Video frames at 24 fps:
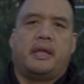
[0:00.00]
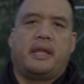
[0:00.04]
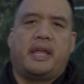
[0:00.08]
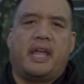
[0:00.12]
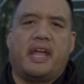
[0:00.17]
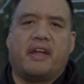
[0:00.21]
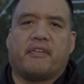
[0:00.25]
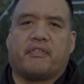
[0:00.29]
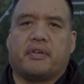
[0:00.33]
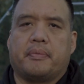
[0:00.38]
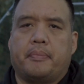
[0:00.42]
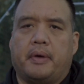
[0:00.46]

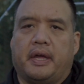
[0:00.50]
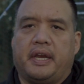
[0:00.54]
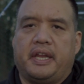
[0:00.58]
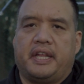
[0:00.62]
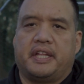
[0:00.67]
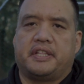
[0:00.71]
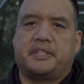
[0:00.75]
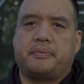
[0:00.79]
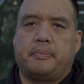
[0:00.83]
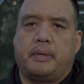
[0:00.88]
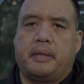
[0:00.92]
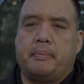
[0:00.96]
Hey
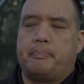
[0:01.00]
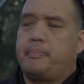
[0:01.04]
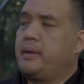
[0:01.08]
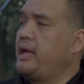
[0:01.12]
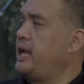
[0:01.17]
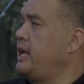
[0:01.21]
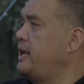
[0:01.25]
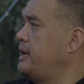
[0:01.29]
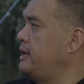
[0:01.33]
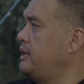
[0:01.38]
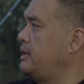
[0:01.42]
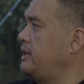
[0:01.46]
everybody, it's me,
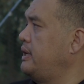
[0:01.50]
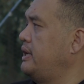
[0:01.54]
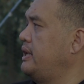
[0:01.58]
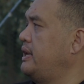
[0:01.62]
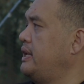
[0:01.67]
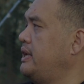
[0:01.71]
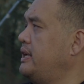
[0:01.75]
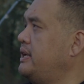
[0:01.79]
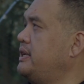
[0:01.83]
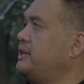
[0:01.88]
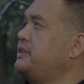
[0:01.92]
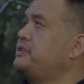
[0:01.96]
Ben.
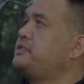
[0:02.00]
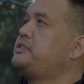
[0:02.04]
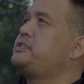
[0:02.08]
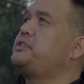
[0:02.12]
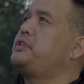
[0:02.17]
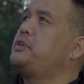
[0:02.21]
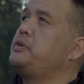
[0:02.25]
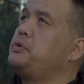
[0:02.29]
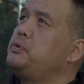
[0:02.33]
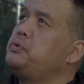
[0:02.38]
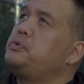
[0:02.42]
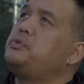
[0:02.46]
It is
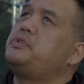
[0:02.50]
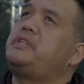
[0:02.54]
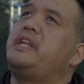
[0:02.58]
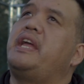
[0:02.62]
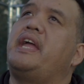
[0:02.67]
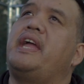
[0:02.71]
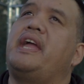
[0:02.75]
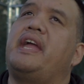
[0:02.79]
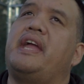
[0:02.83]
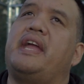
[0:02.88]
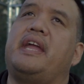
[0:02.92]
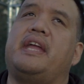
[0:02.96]

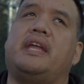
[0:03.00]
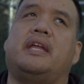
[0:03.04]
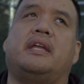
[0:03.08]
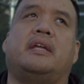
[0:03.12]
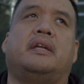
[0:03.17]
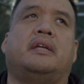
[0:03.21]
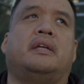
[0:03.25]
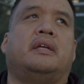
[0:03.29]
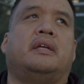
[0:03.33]
Tuesday,